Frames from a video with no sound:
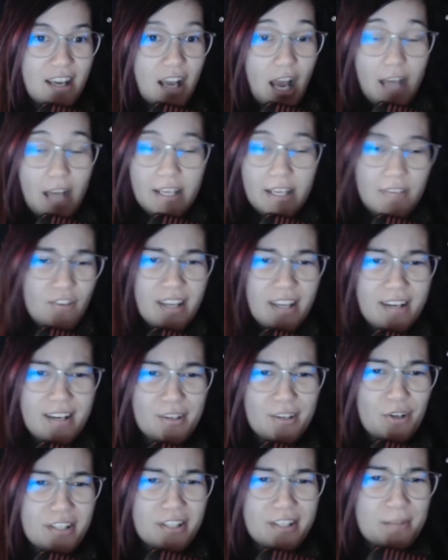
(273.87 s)
and even like
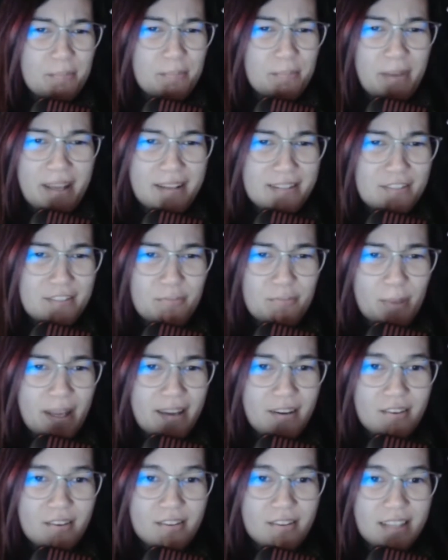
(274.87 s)
not competitive
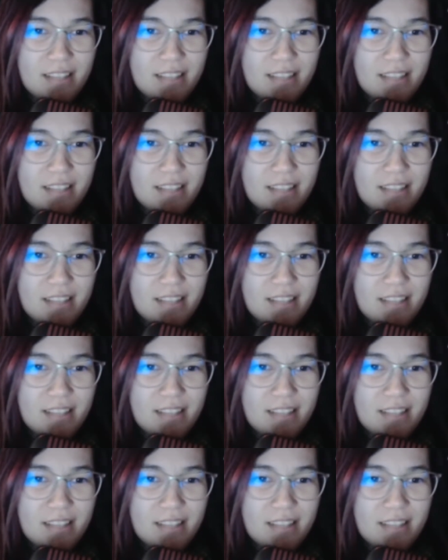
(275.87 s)
players,